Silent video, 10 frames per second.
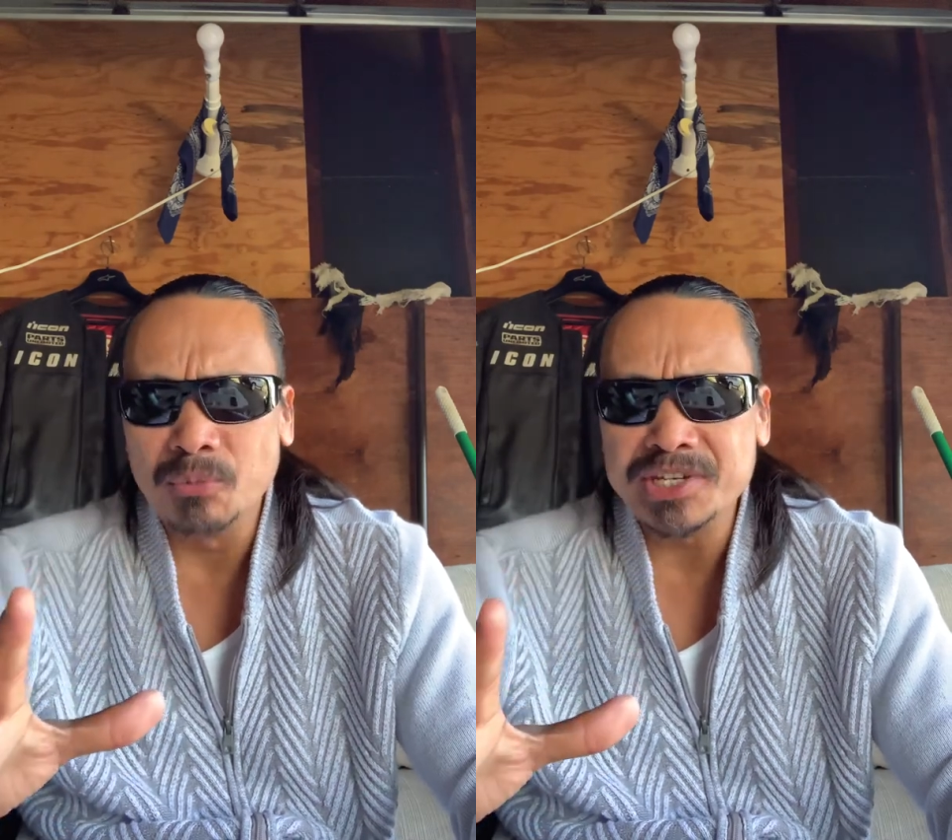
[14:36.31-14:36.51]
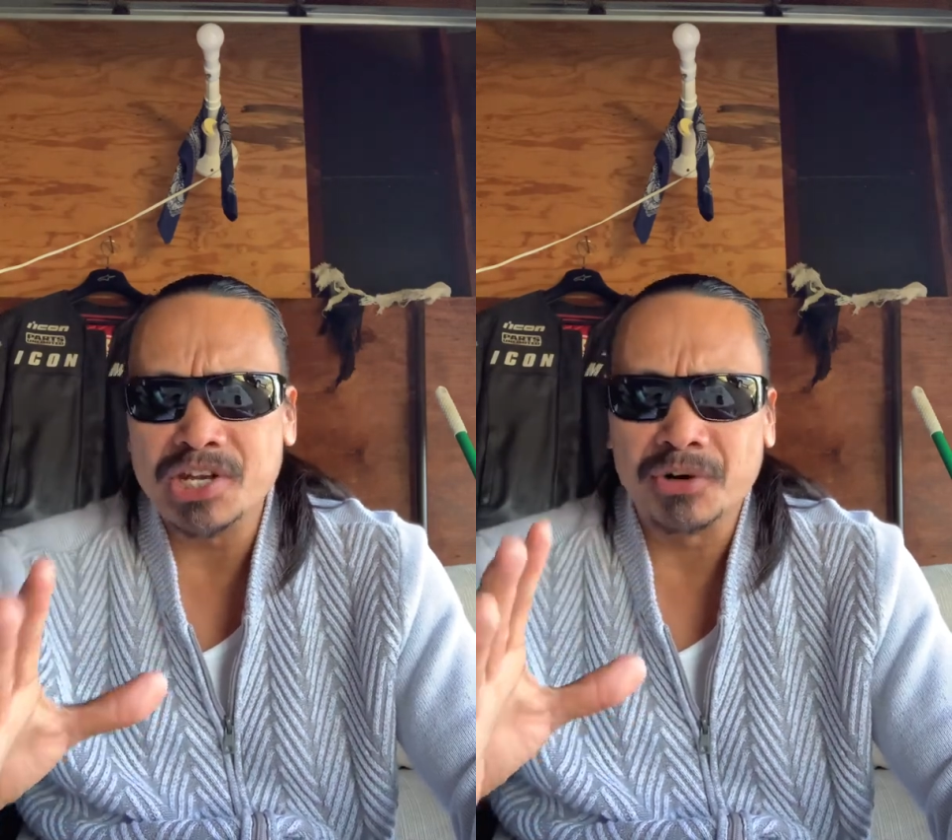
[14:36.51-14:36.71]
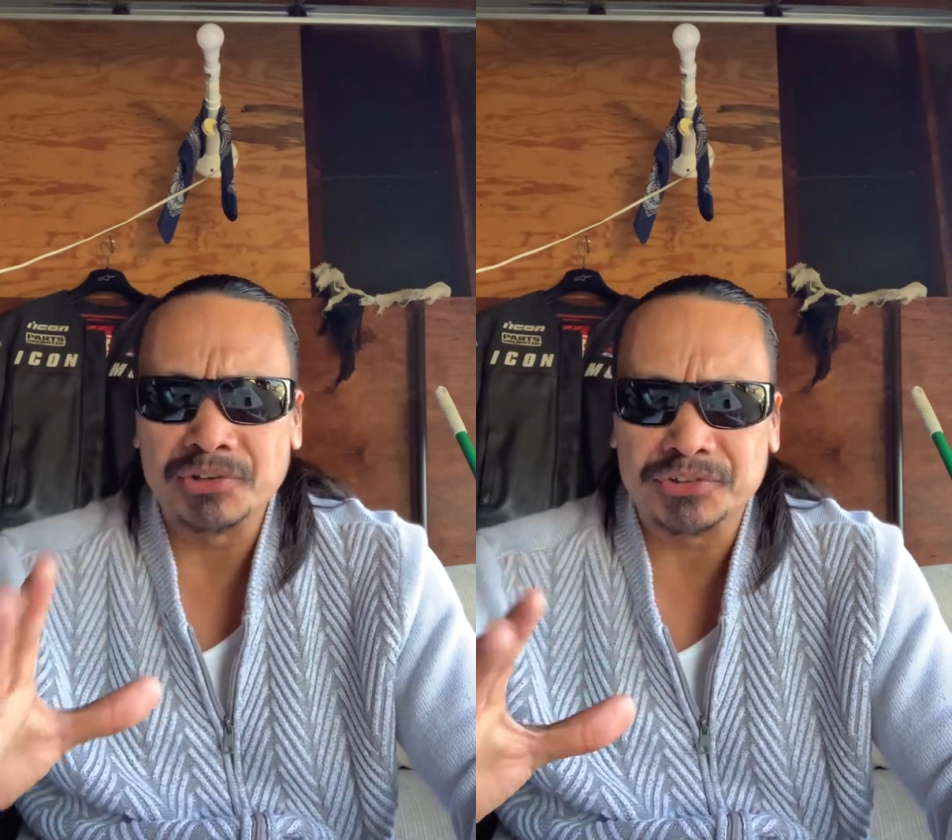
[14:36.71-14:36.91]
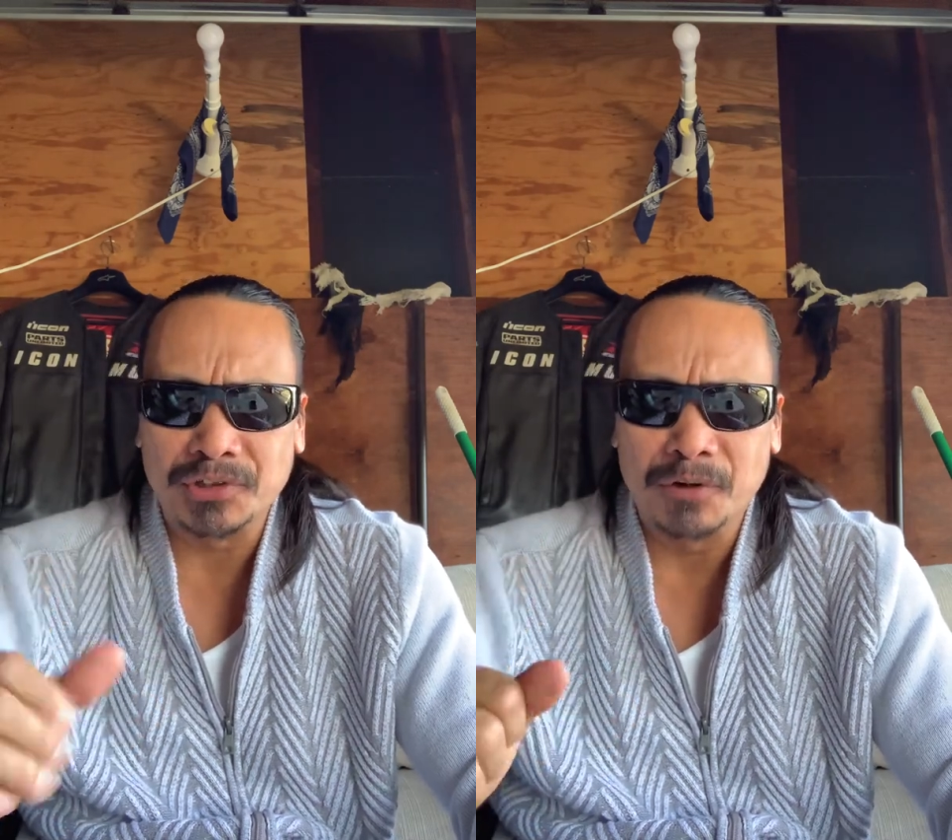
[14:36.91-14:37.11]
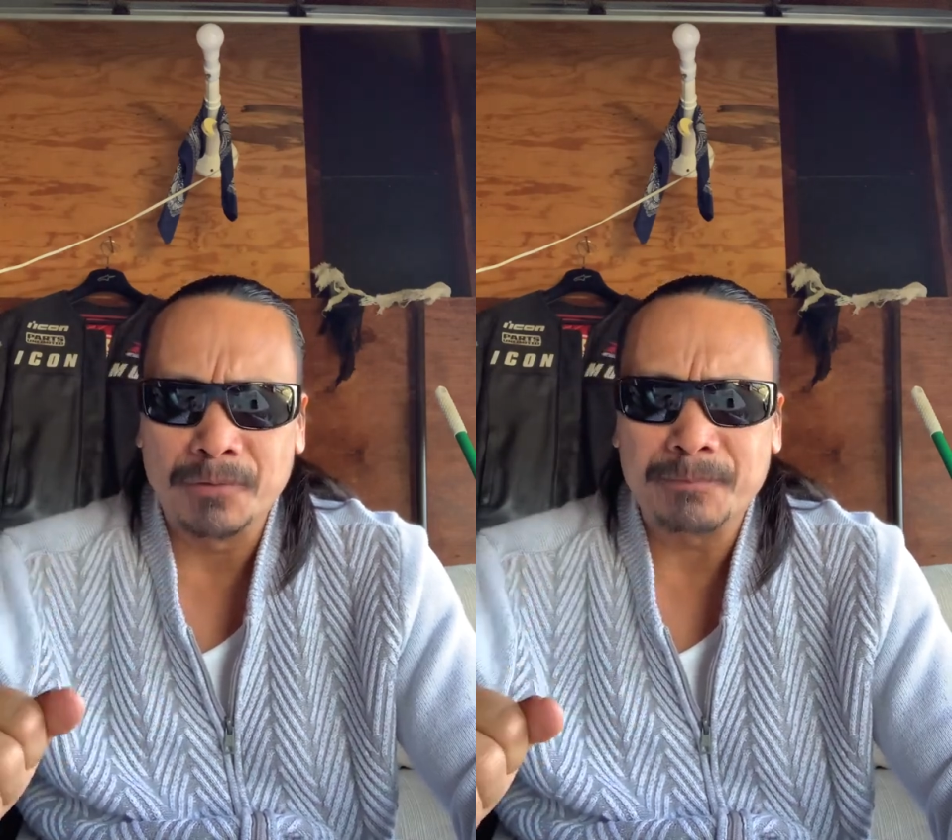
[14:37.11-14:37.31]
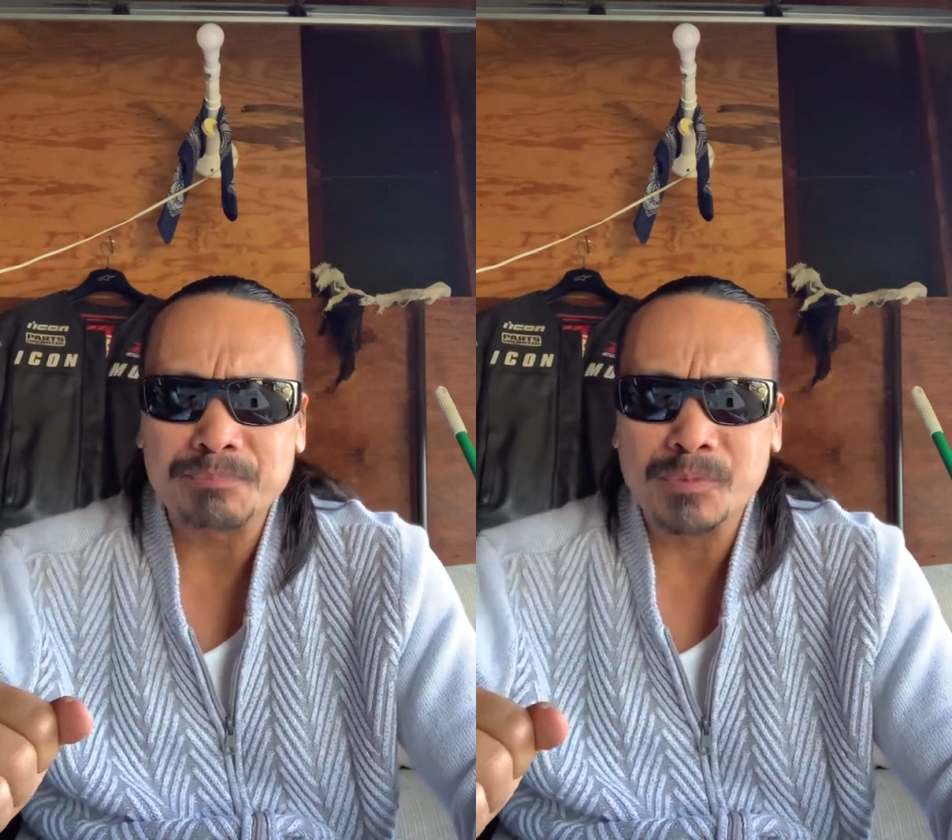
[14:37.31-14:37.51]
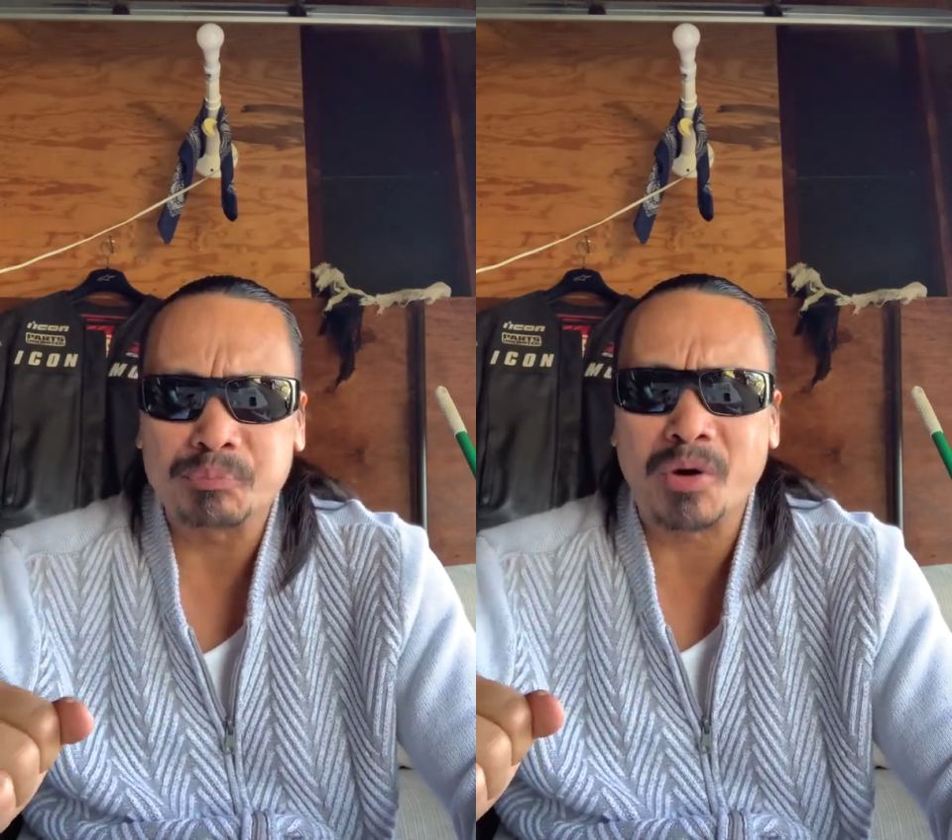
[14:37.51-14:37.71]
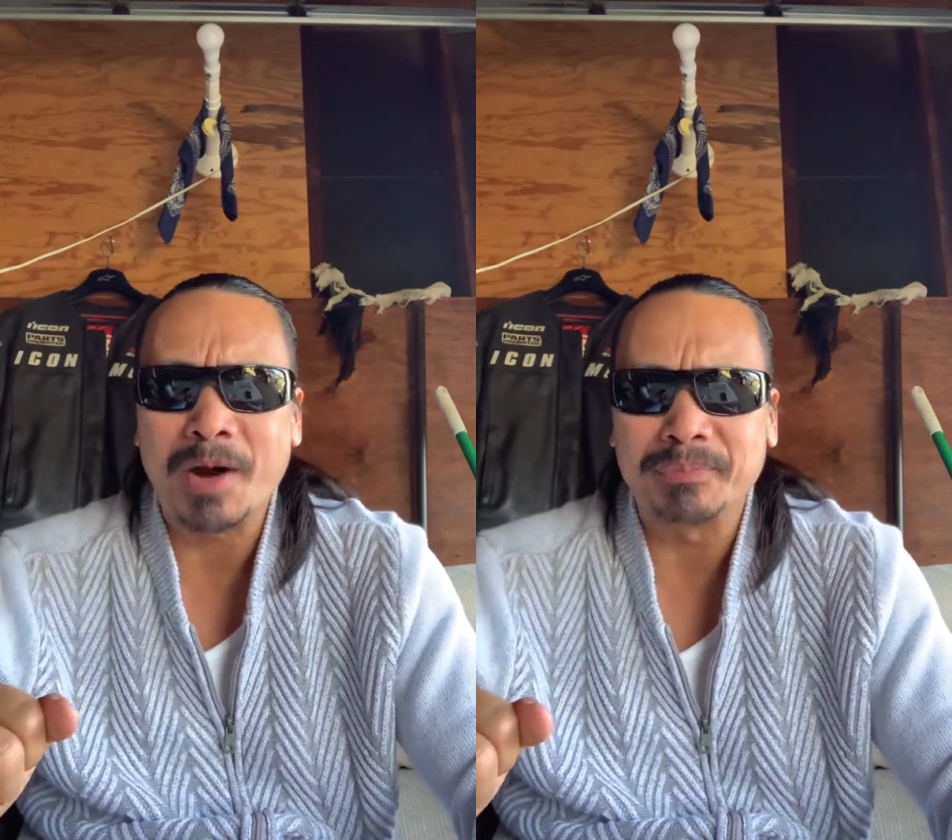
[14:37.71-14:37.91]
we carry ourselves
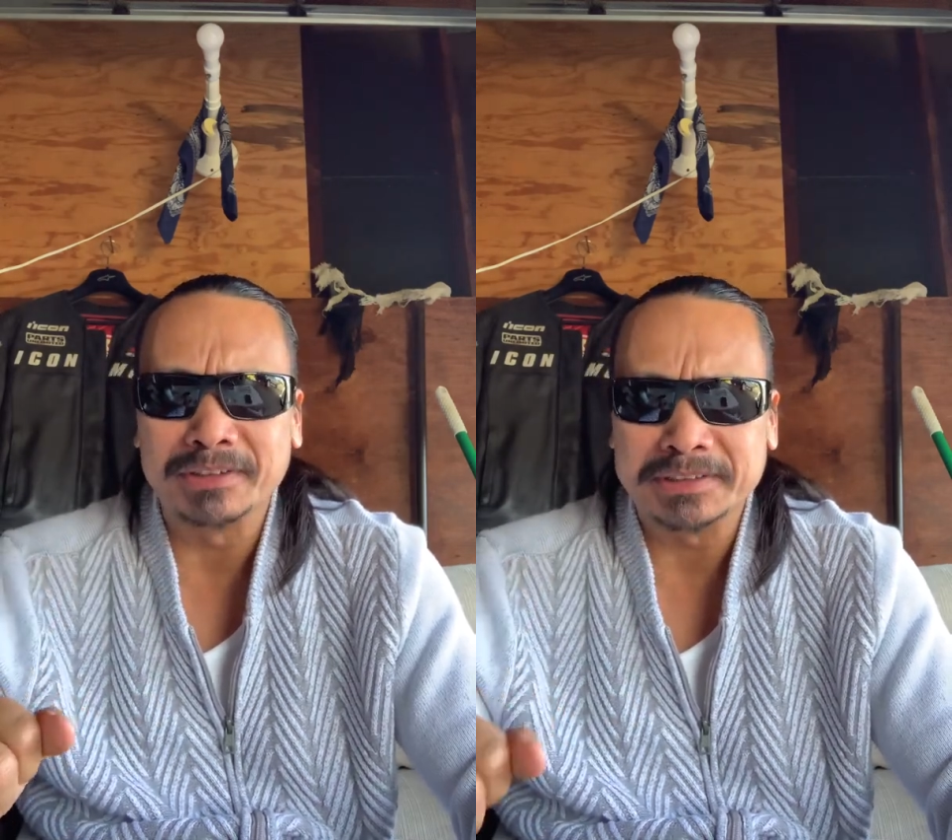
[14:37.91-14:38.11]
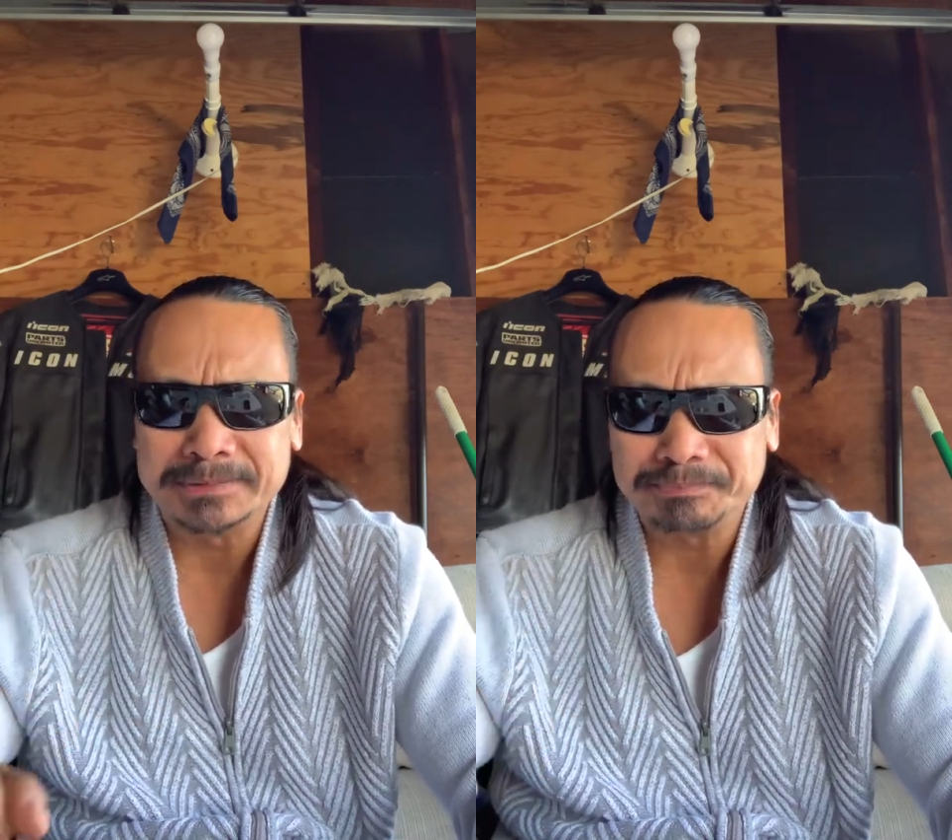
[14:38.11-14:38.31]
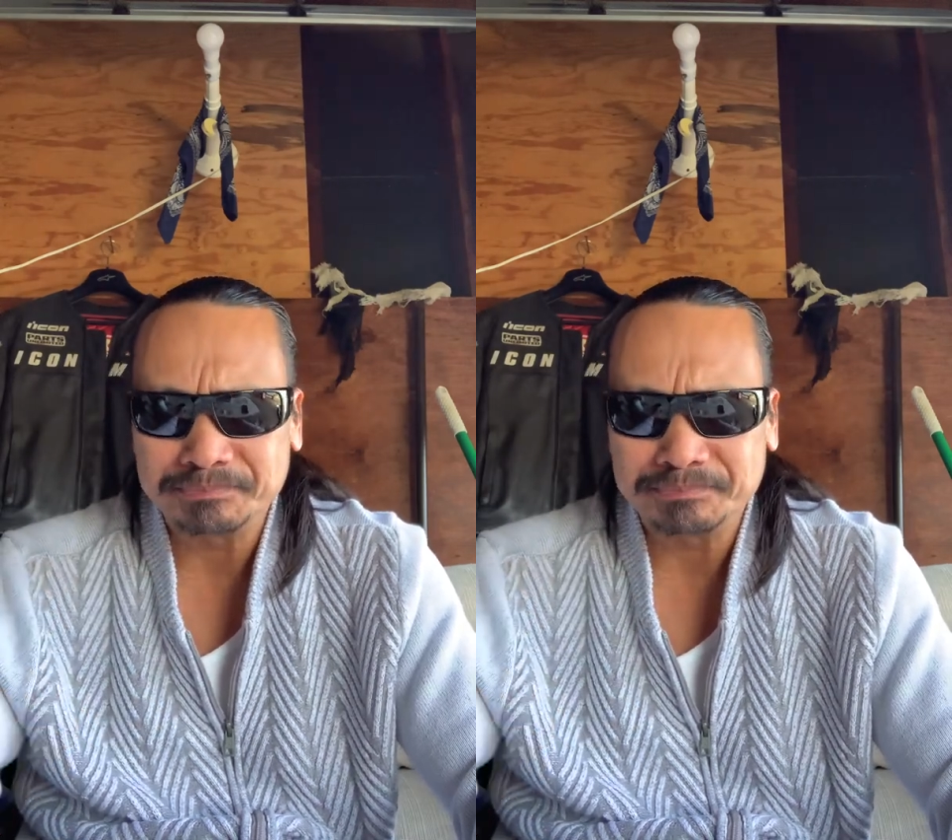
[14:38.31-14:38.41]
properly.